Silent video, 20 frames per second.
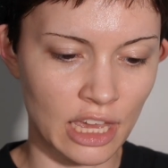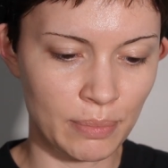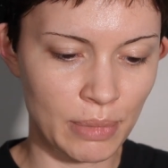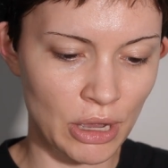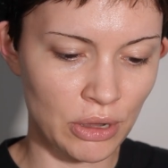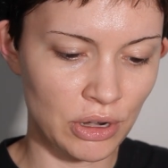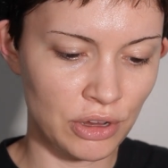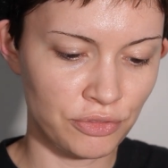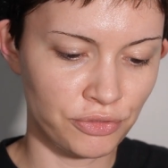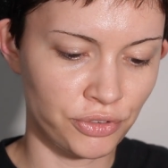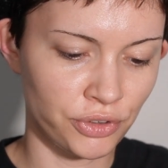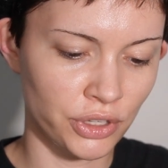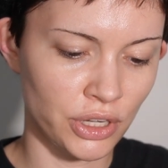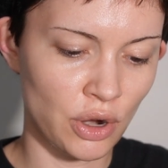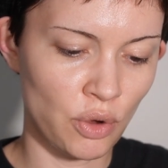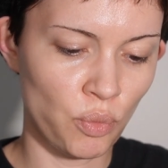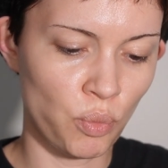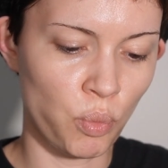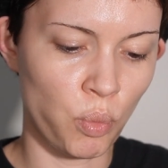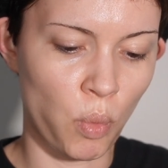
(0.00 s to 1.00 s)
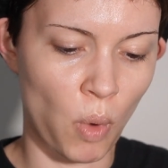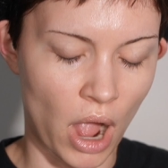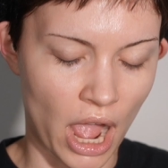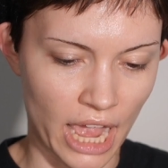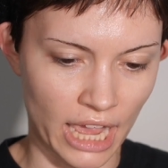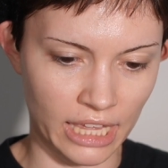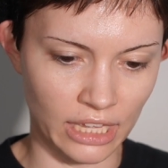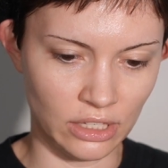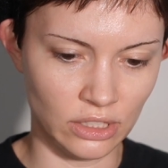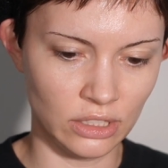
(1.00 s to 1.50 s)
about it for a
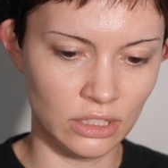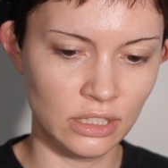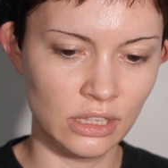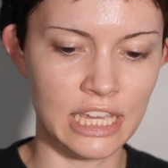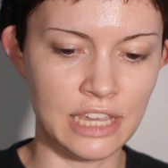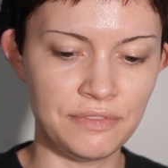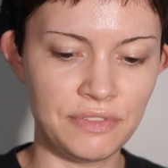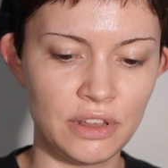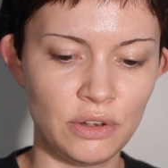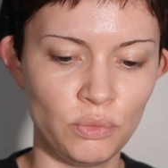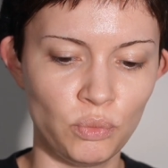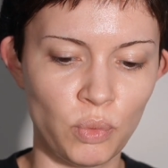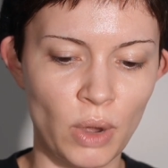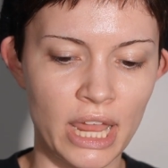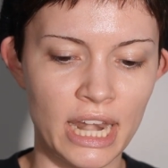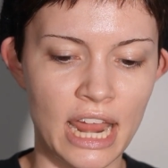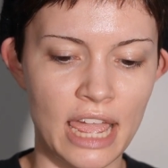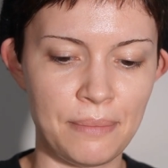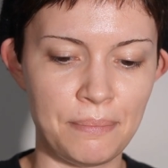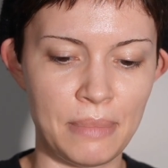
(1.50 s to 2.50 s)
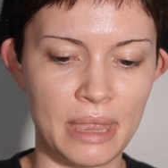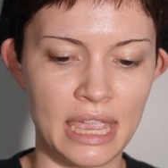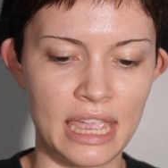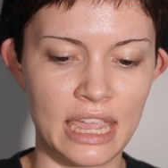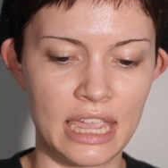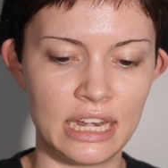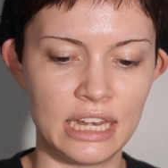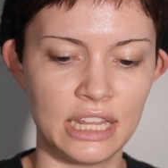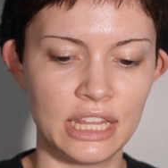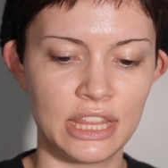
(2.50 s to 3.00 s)
while. Even when I
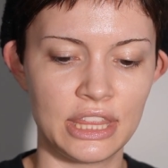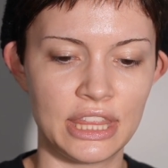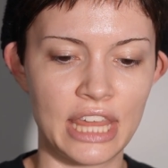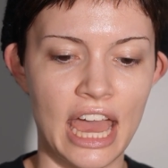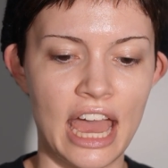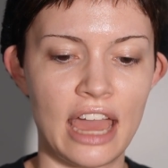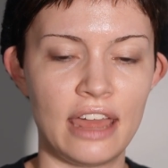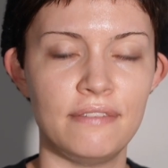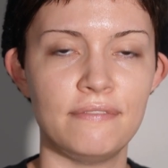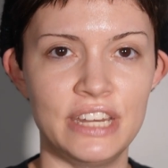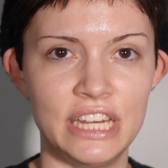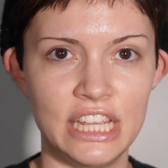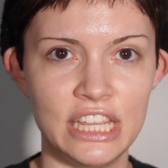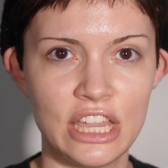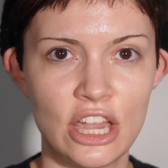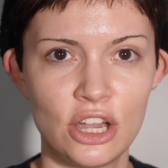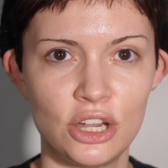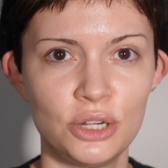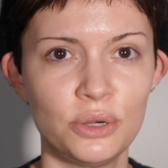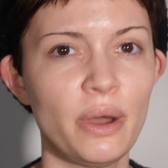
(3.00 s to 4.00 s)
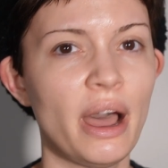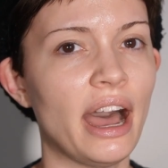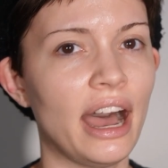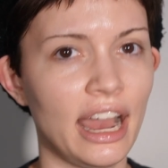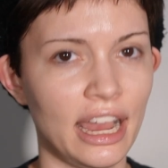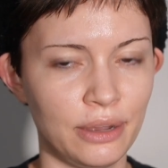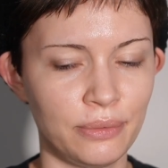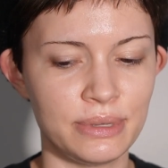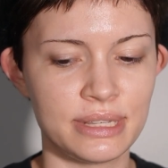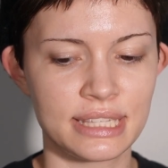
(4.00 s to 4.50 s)
made that video,
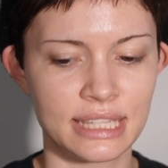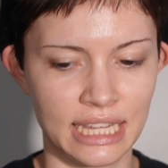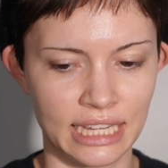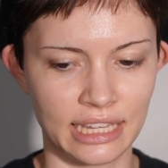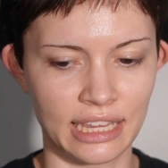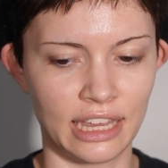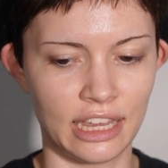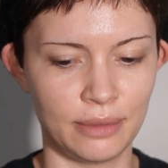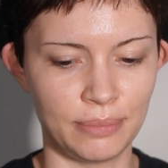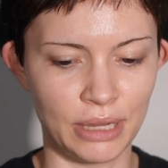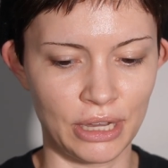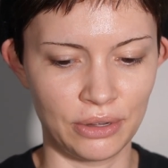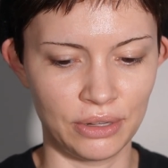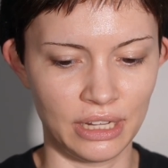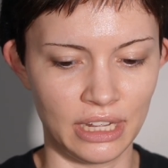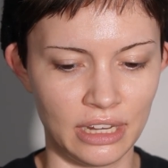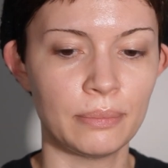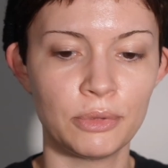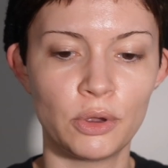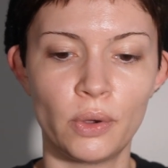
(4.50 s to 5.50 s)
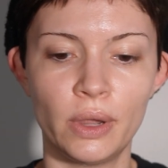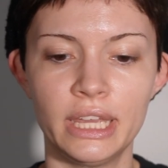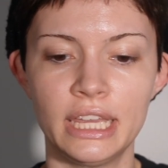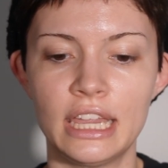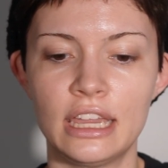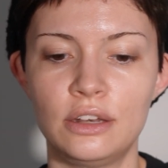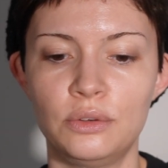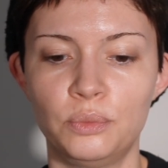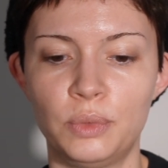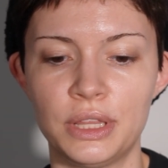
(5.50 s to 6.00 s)
I was thinking about it. I'm going
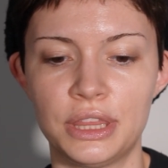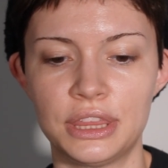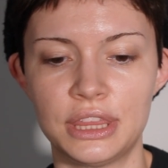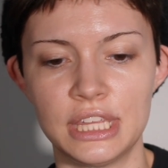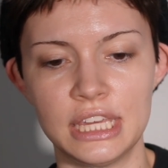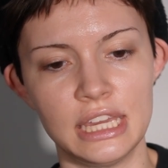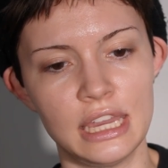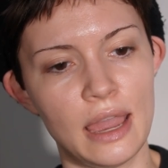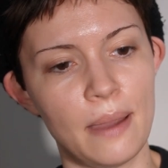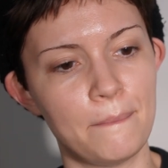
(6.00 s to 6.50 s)
in with the